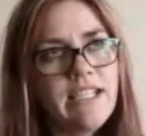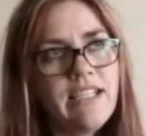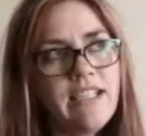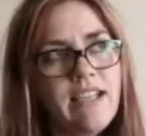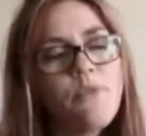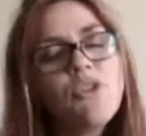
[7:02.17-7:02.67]

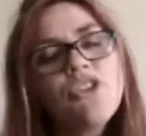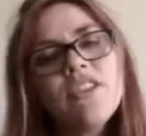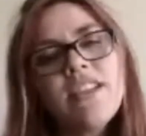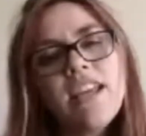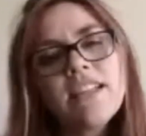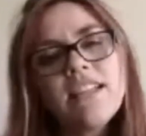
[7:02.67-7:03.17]
I would just
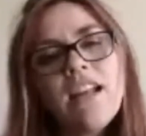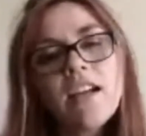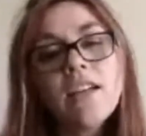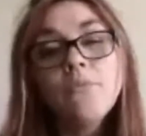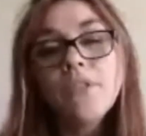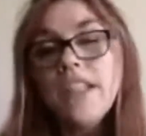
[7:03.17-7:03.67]
say it's not
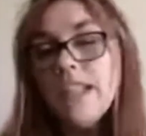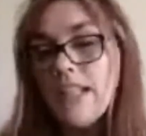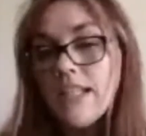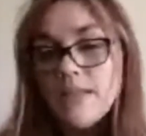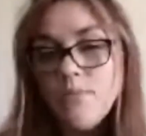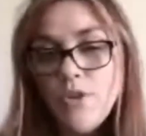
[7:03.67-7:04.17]
completely
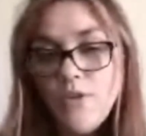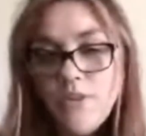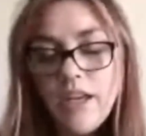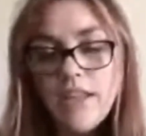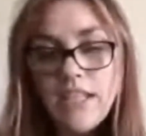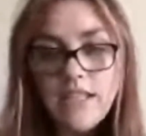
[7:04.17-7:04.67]
smooth
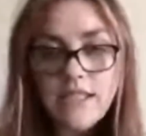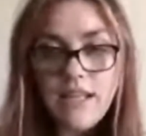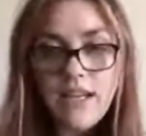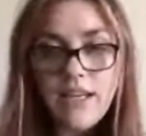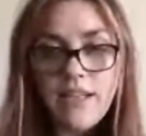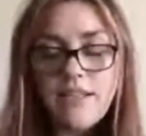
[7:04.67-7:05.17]
on the
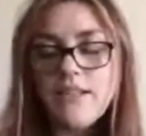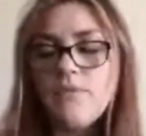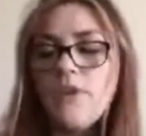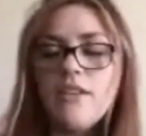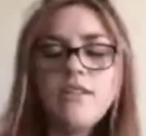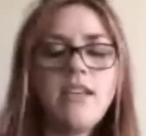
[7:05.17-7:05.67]
inside is what
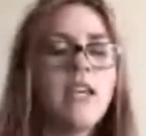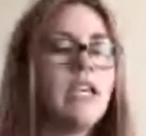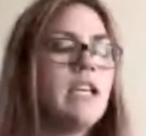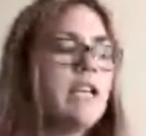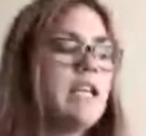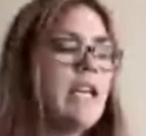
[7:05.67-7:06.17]
I'll say.
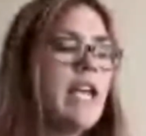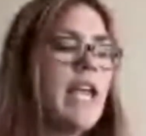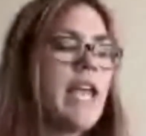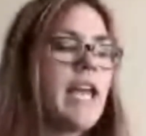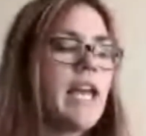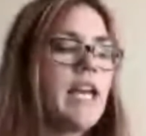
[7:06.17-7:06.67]

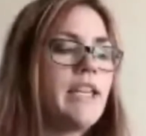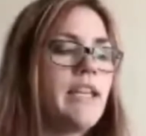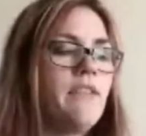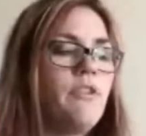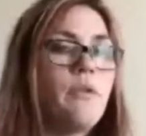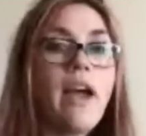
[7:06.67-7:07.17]
And
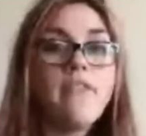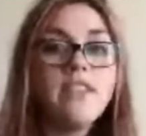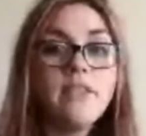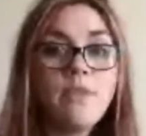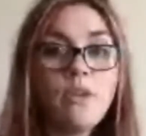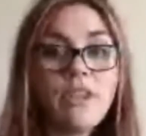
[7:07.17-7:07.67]
if you have
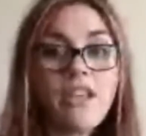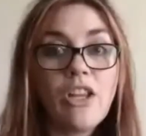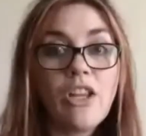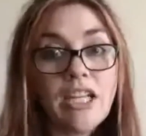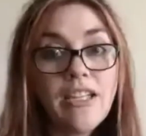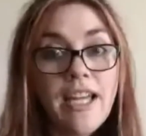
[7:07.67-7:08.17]
something with a
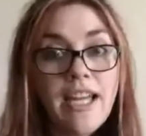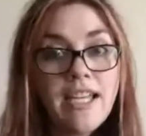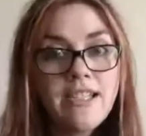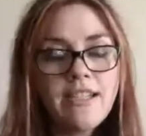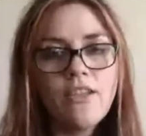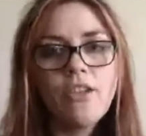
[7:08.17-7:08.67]
lot of
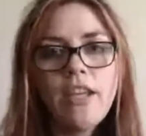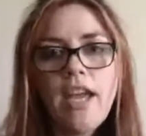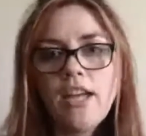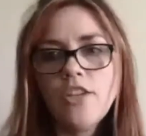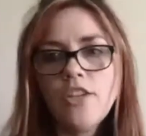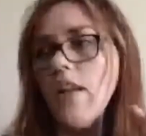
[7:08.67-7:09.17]
lights, it'll
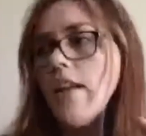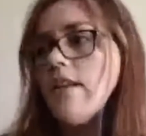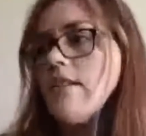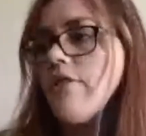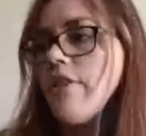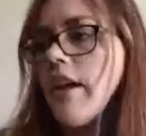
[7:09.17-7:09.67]
catch in a lot of
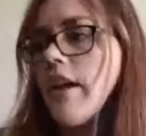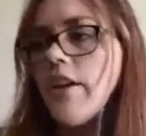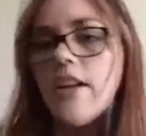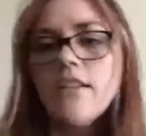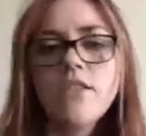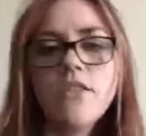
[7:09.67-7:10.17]
different
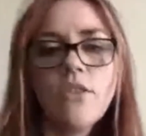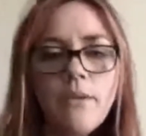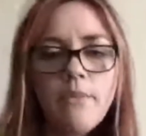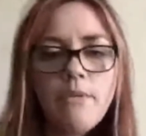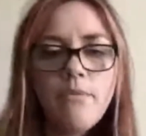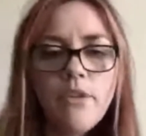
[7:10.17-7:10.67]
areas. So let
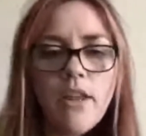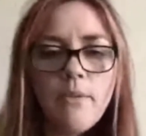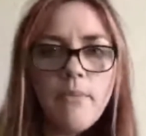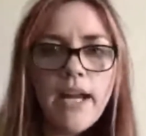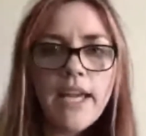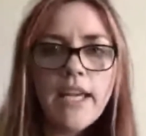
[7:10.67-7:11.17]
me pull up
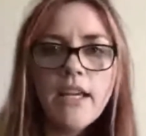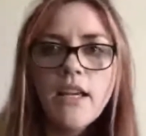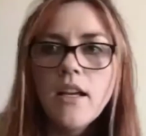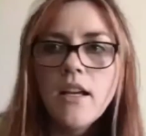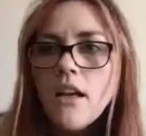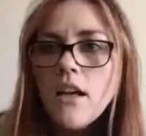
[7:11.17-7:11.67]
my
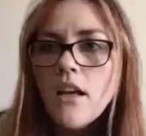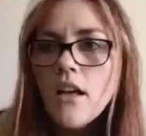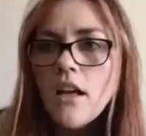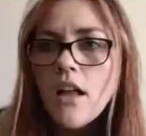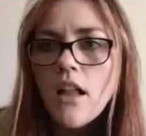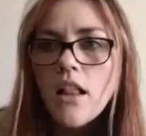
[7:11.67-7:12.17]

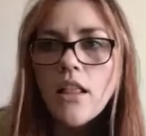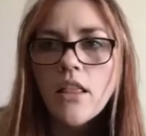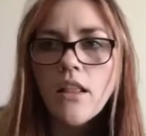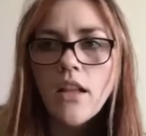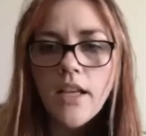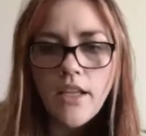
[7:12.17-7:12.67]

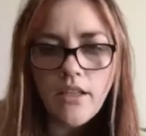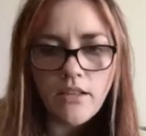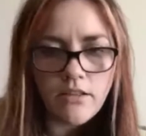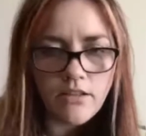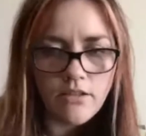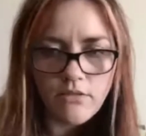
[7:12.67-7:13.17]

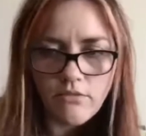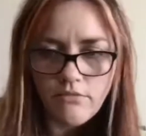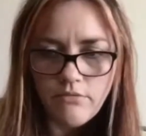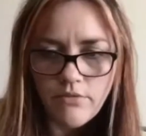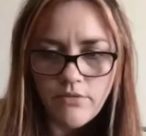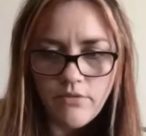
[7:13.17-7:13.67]

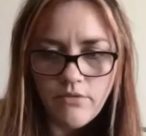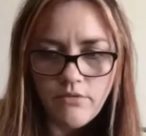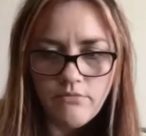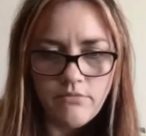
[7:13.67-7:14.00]
Lightroom.